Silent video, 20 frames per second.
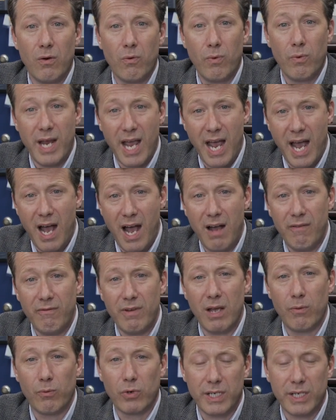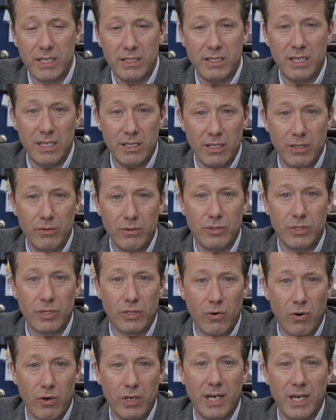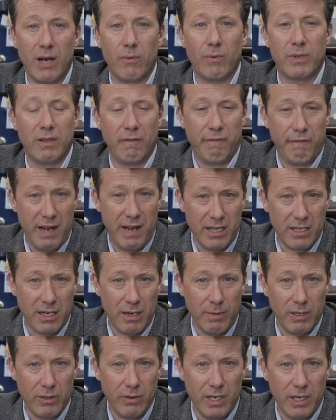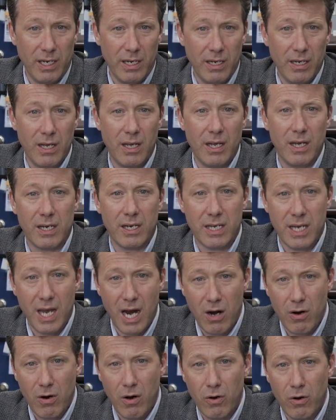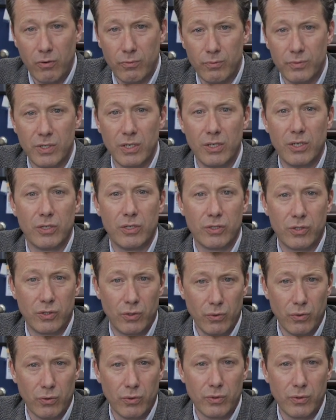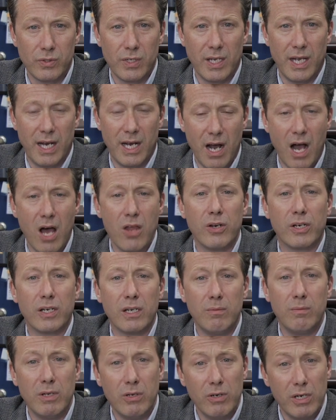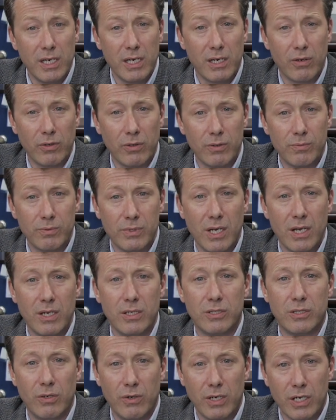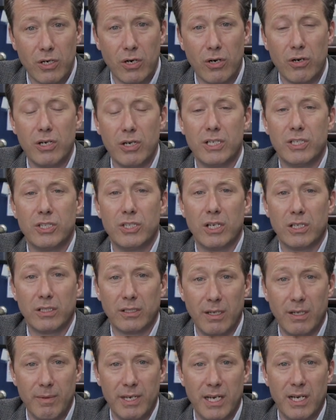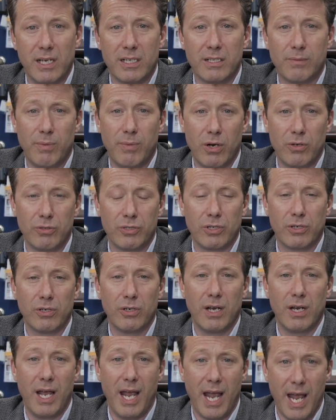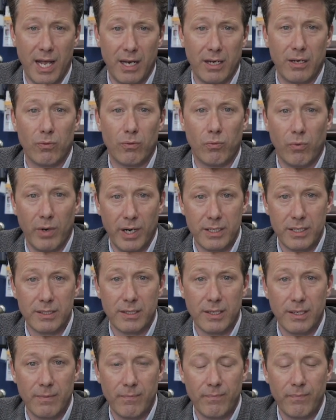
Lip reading: We have and will continue to coordinate with the faith community, care homes, schools, and other community groups to encourage limiting exposure and risk.